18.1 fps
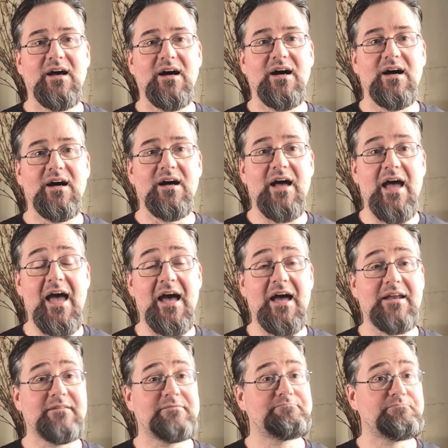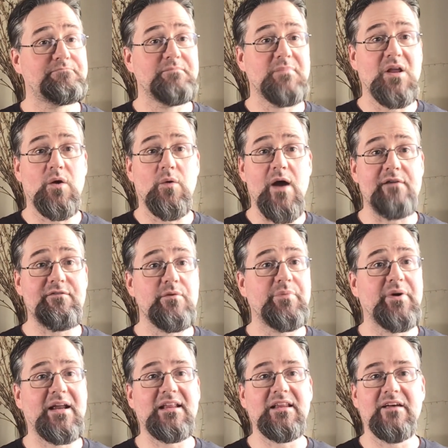And
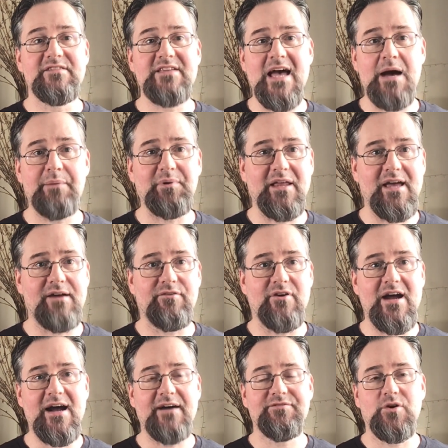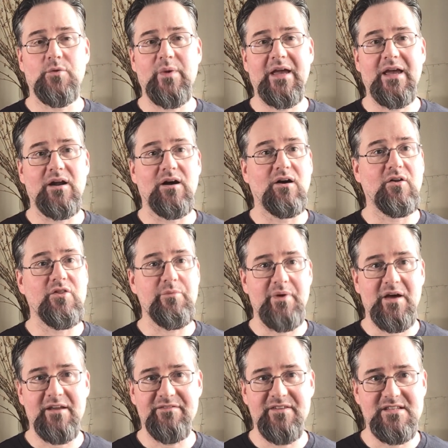everybody lives happily ever after. We get all the
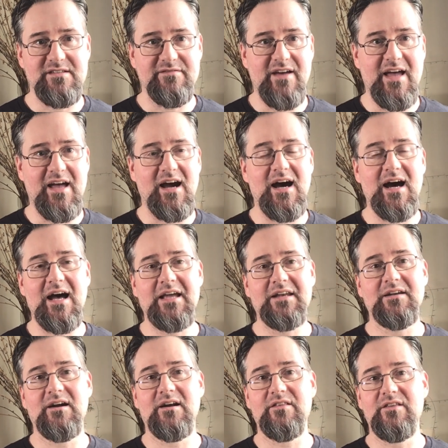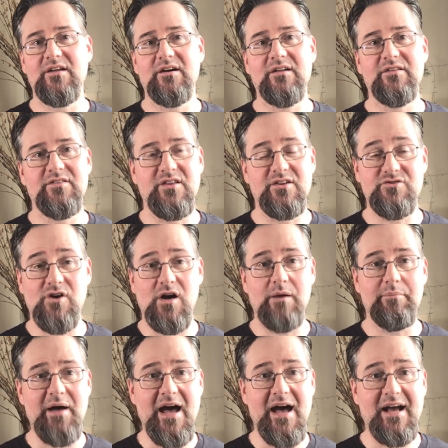benefits of AI, none of the
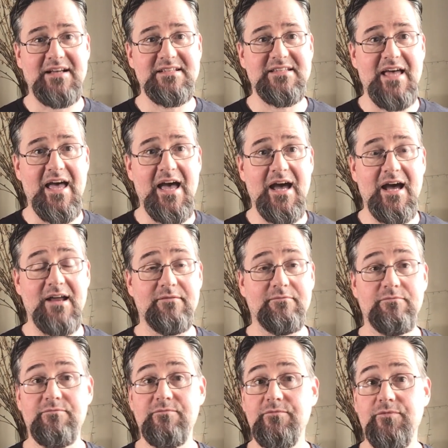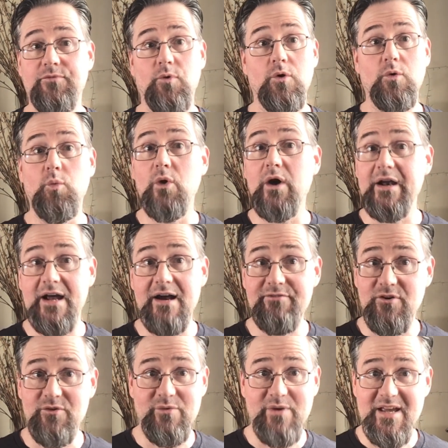drawbacks, and for
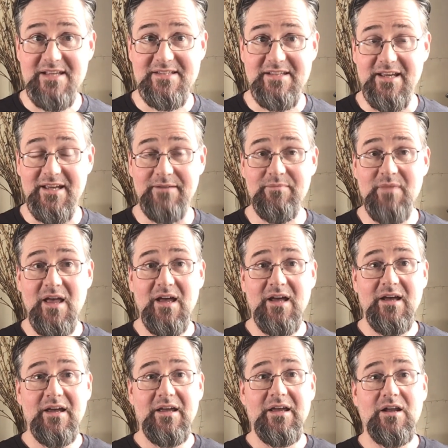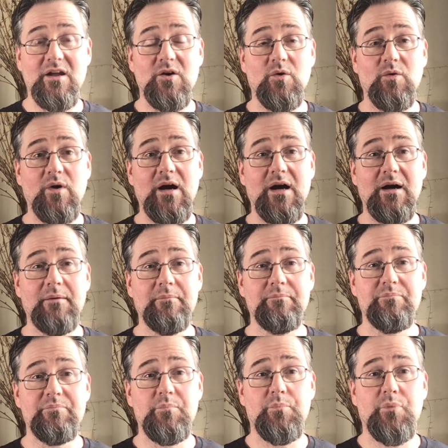whatever reason,
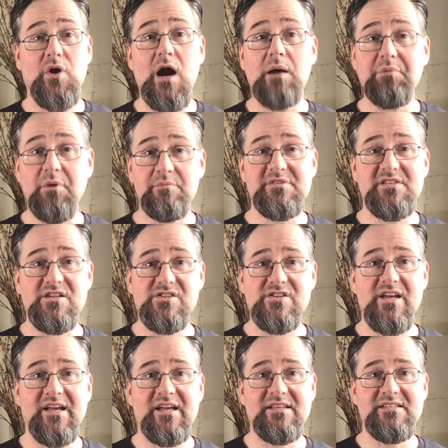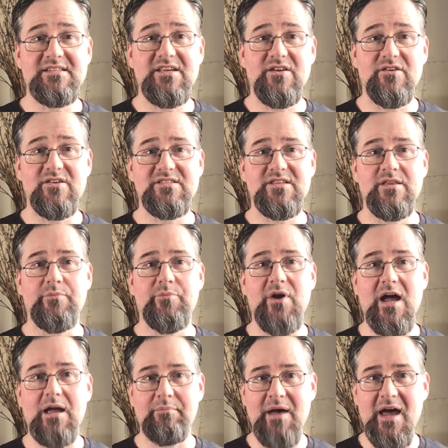problems that she considers in the
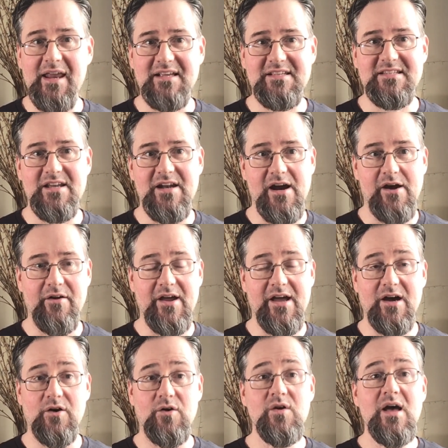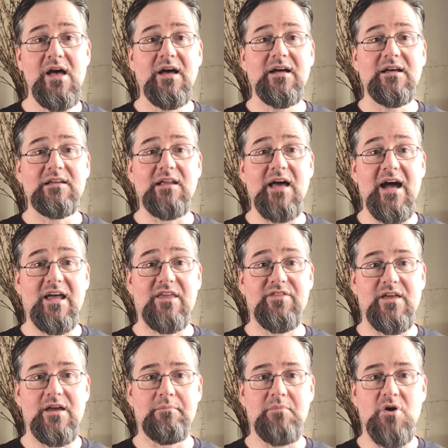pragmatic scenario,
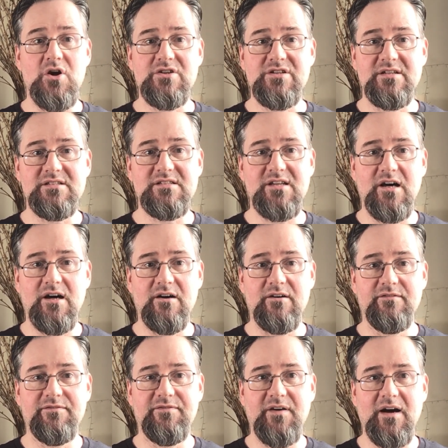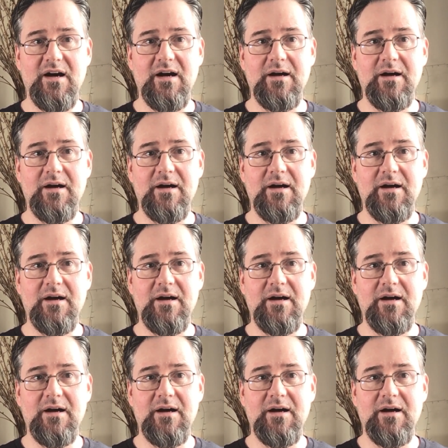like the emergence of